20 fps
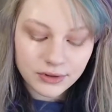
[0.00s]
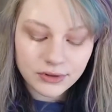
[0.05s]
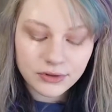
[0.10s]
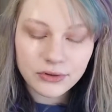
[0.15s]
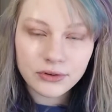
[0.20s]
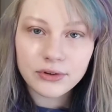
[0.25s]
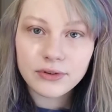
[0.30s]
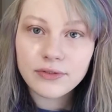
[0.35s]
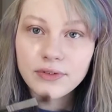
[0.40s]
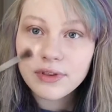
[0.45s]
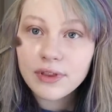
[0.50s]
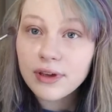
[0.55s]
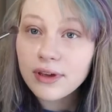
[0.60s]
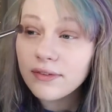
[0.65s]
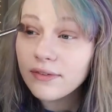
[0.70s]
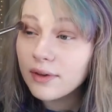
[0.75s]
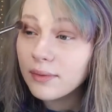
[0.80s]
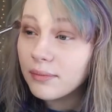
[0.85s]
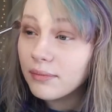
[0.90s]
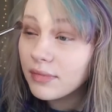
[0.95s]
So I feel like
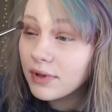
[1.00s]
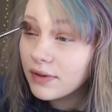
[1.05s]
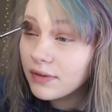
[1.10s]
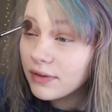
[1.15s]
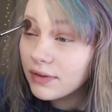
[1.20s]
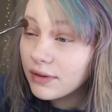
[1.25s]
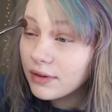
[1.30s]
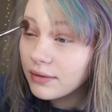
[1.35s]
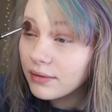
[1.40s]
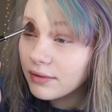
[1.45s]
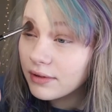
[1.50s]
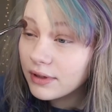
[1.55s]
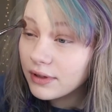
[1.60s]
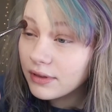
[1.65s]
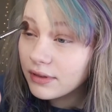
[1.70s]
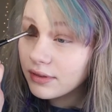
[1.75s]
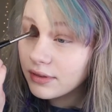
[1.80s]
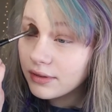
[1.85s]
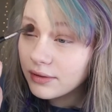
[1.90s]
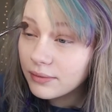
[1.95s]
if I mix it with
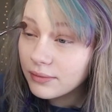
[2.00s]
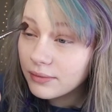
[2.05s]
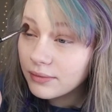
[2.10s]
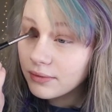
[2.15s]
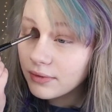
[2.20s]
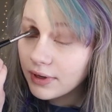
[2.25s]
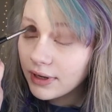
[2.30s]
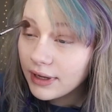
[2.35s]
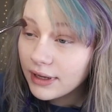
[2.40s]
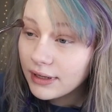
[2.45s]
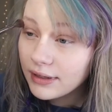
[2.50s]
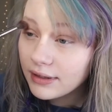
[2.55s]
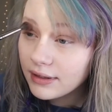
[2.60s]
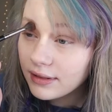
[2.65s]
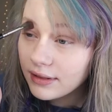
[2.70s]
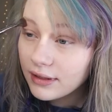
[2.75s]
the white,